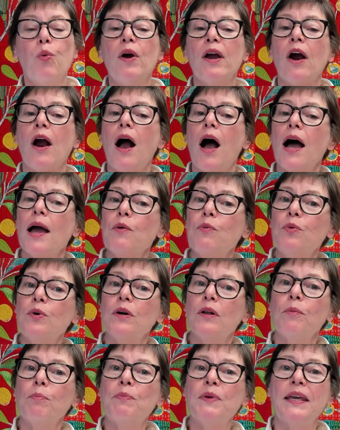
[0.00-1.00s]
where I
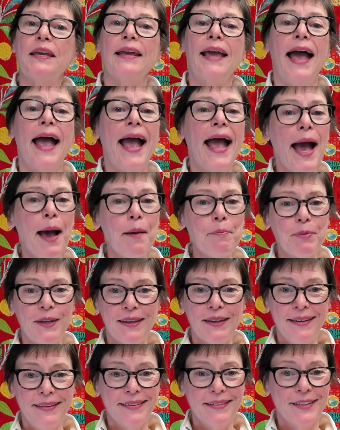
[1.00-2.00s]
will be
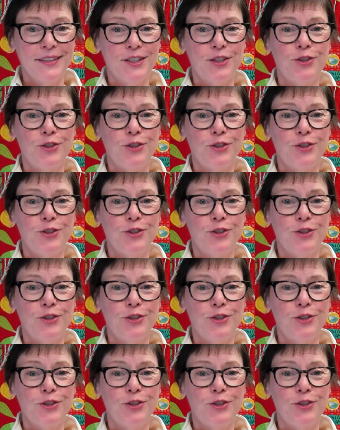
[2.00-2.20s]
happy